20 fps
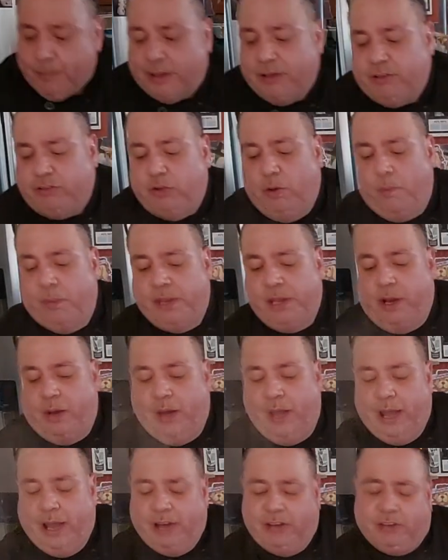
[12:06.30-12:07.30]
consuming. You know,
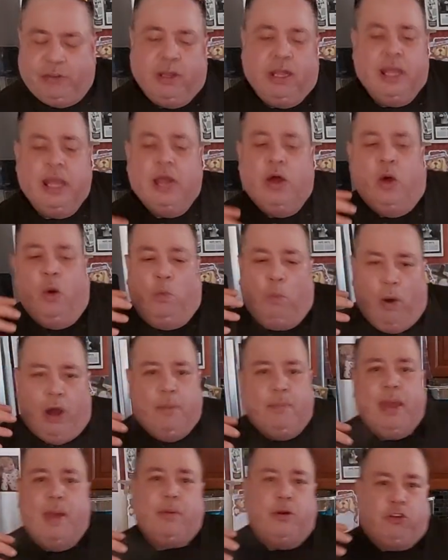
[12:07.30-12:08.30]
I just want
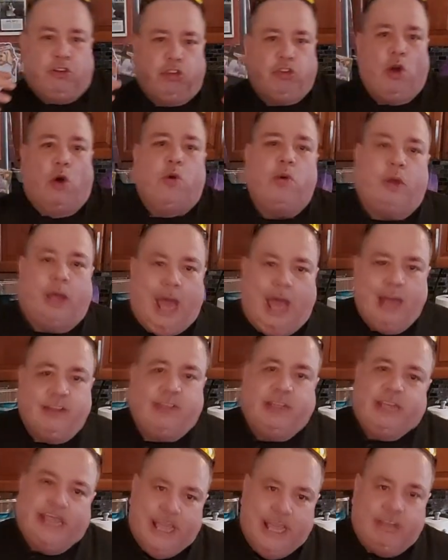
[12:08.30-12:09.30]
to be able to show you guys
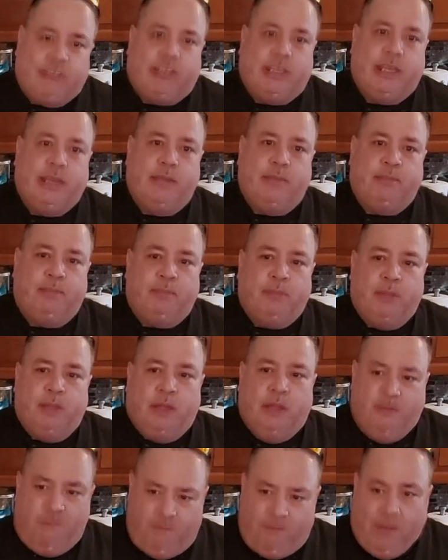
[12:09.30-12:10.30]
an easy,
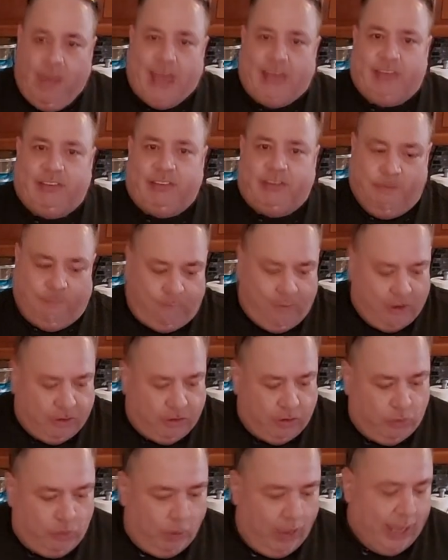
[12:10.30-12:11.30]
fast,
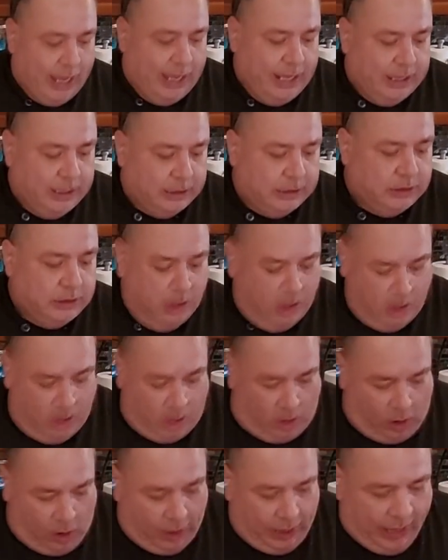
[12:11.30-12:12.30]
sufficient way
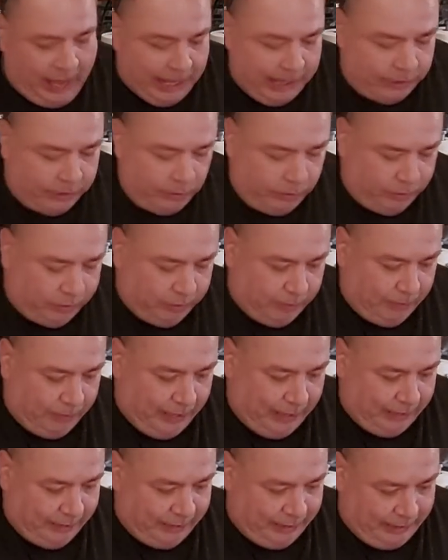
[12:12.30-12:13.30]
on how to do some
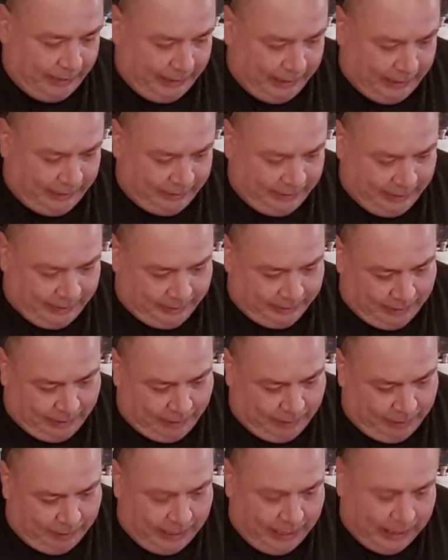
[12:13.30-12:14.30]
things. And like I said, it's not
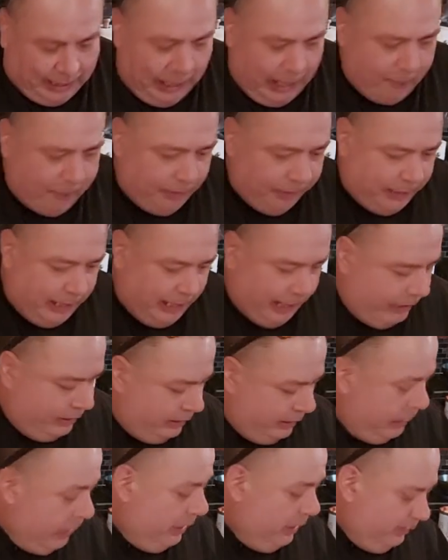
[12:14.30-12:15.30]
really that complicated.
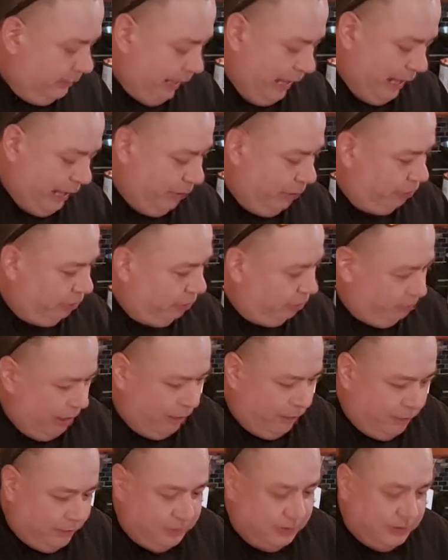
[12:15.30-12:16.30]
Thank you, Sous Chef.
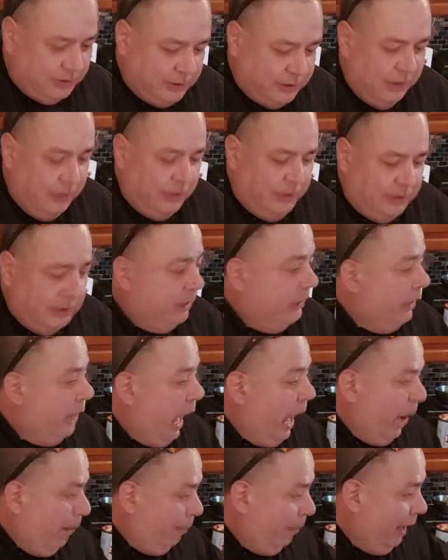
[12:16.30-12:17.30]

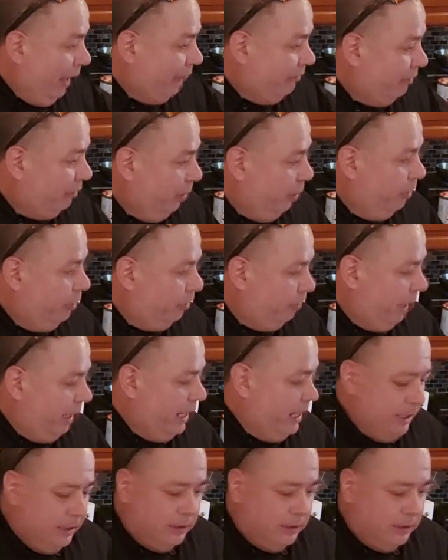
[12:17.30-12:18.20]
Our pasta's almost ready.